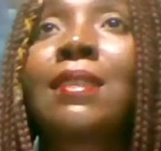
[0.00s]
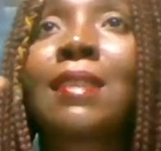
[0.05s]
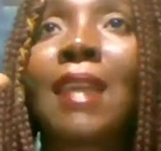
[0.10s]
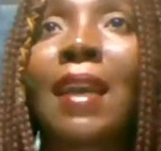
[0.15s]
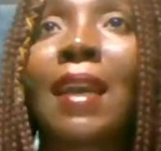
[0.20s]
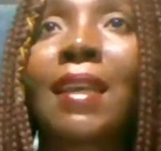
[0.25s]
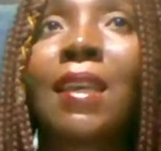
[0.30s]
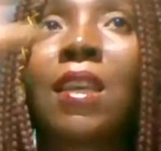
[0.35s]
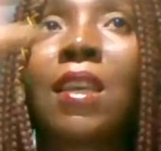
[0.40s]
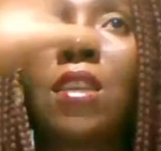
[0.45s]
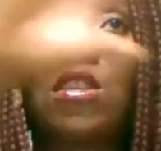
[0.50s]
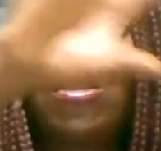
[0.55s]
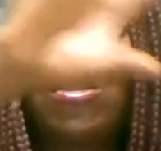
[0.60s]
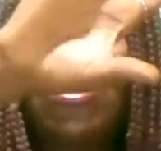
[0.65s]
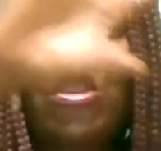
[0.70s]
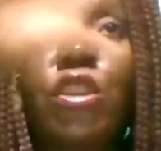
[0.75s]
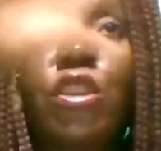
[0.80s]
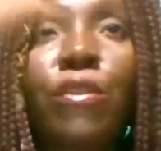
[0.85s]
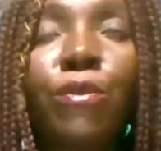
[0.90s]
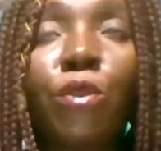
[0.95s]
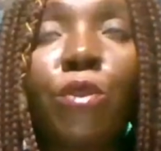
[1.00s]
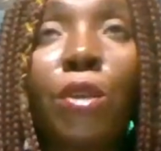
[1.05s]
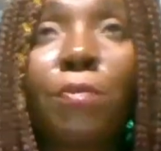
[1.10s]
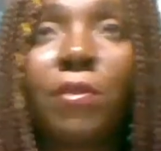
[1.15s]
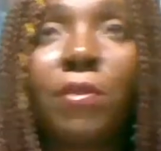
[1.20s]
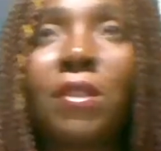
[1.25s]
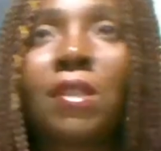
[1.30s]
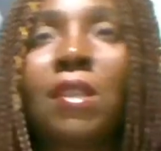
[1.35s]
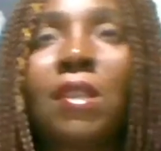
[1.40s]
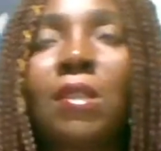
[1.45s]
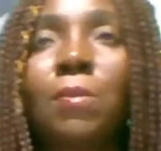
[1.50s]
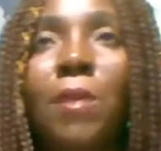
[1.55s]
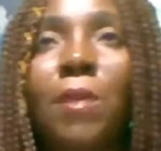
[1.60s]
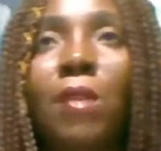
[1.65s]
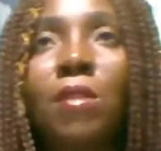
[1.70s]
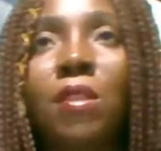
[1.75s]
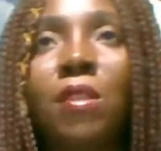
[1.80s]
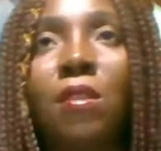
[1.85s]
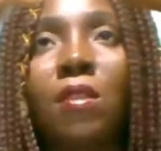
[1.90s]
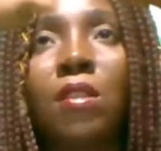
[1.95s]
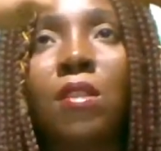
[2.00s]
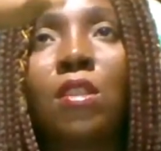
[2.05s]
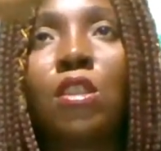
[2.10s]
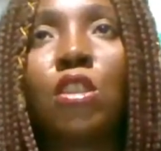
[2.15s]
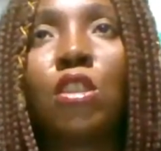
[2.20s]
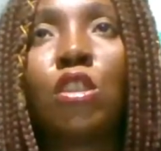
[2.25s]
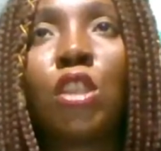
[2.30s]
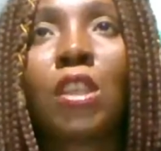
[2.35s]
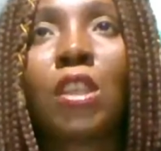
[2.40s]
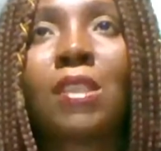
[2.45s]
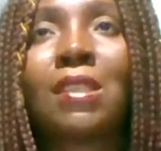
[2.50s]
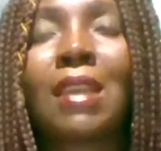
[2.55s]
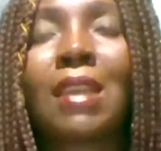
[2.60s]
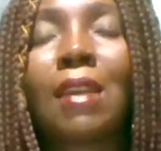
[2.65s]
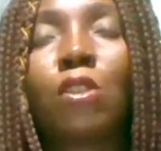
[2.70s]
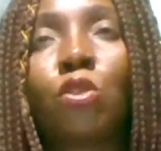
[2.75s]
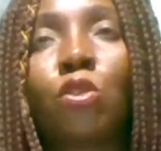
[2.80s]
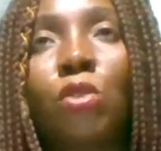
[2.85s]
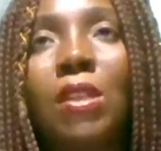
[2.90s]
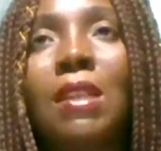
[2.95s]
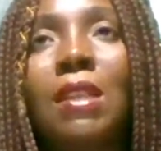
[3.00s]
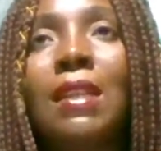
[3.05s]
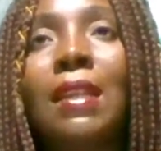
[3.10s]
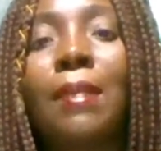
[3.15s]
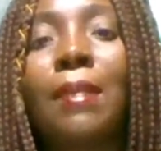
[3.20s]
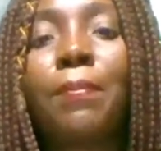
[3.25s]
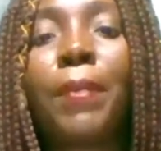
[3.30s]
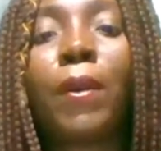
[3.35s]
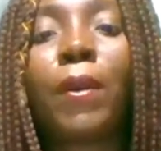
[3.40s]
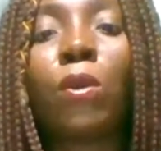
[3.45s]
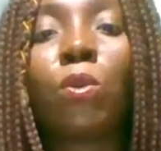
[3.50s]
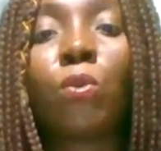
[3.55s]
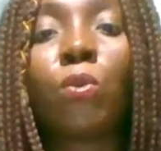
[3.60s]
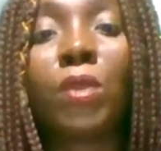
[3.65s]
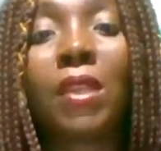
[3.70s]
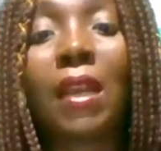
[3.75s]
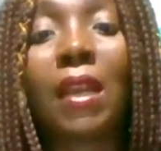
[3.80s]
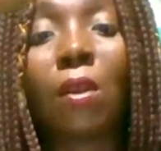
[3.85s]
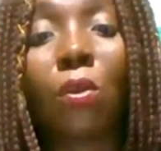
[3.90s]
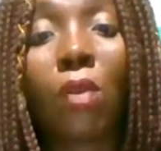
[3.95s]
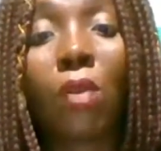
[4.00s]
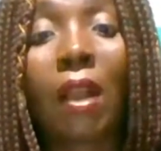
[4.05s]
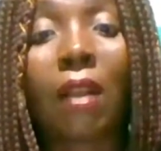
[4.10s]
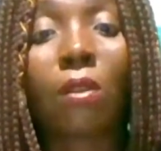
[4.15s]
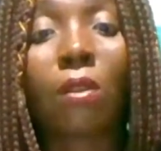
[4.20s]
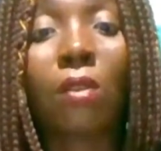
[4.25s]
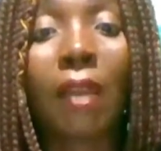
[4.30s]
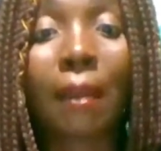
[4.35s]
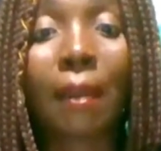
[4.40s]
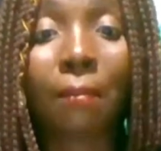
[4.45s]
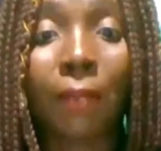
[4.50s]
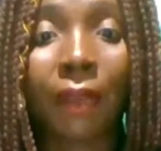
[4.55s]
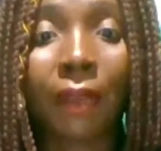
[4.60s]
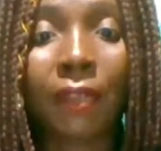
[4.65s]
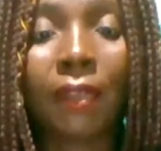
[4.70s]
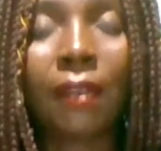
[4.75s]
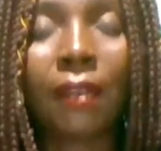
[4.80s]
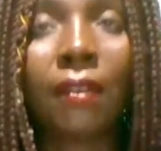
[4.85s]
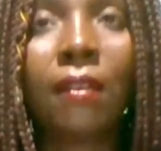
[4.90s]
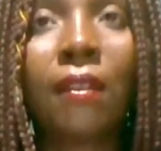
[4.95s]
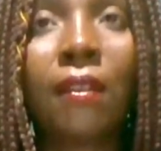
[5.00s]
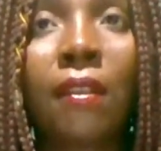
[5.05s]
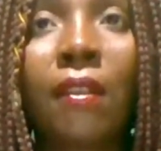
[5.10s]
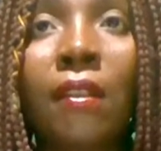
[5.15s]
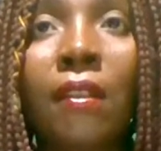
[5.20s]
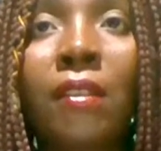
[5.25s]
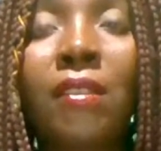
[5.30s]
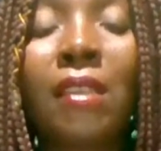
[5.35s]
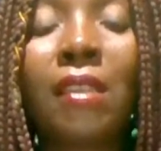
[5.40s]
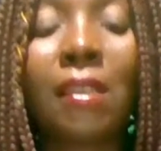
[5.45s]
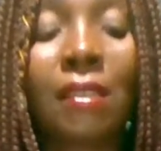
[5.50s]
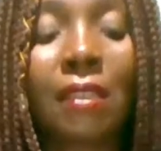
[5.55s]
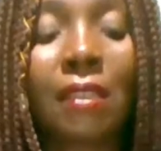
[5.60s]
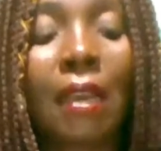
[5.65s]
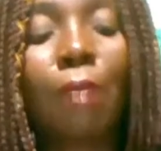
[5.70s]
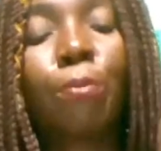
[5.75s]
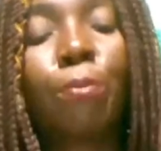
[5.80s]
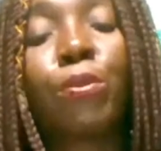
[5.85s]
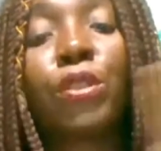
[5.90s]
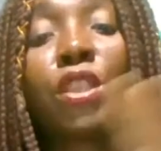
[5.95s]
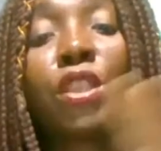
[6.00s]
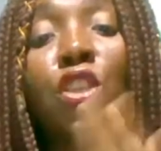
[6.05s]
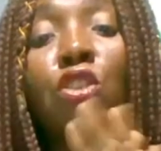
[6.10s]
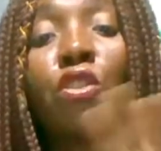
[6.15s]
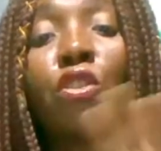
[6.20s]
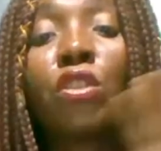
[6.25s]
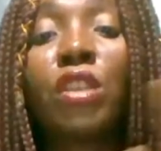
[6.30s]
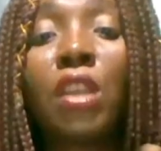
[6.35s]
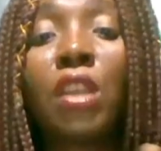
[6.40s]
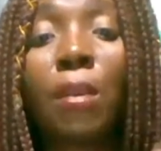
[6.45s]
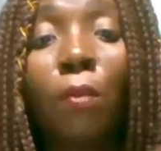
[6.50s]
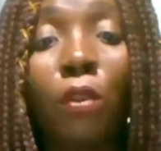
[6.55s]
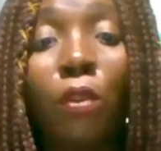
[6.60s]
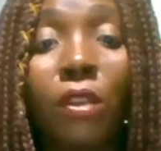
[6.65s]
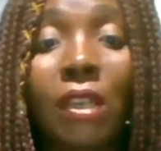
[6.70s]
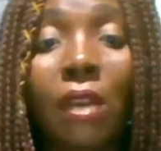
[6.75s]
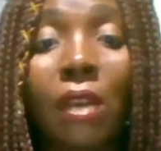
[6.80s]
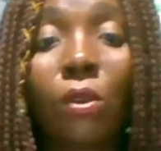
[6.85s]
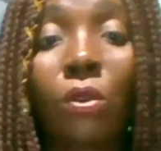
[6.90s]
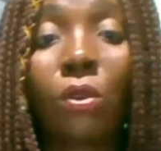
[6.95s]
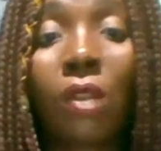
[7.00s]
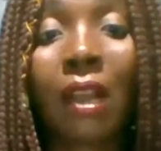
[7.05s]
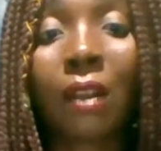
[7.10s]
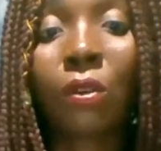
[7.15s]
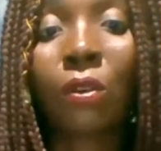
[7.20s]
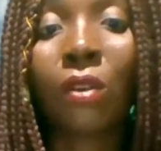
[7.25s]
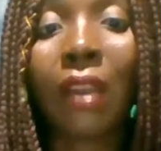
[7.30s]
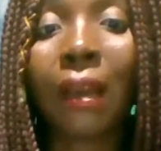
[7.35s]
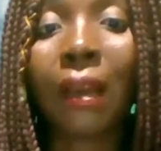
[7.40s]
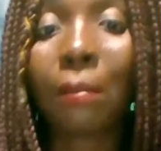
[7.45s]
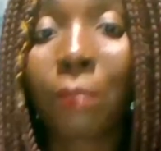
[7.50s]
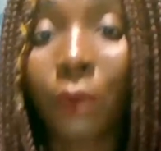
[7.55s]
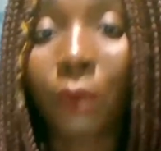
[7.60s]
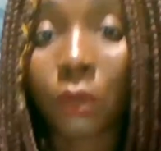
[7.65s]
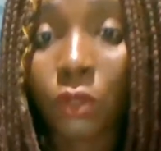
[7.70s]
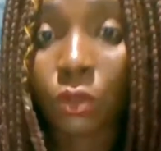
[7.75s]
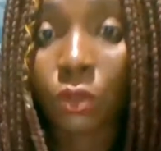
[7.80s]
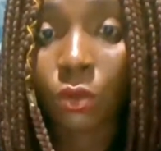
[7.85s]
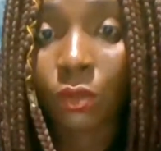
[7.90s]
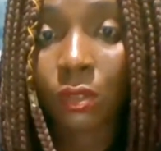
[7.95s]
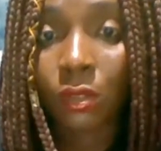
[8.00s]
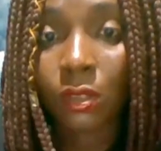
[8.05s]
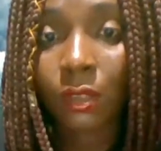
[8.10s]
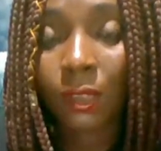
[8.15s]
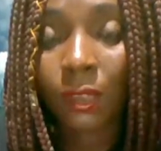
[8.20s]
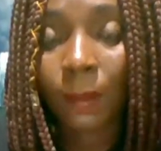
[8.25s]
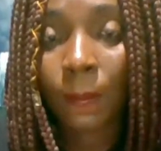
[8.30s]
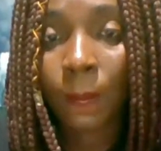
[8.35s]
tagging. If you're a business person, they start doing label with their Coca-Cola banner. They start putting your name on their Coca-Cola bottles.